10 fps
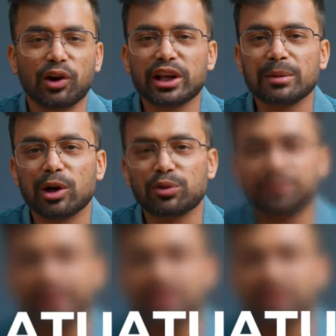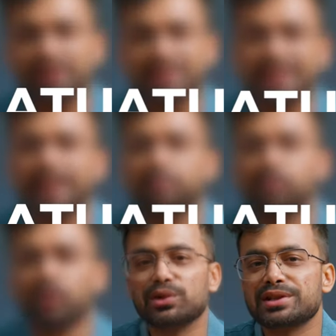Talking about features,
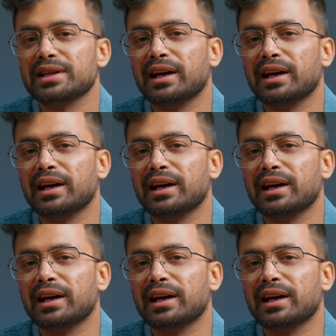it boasts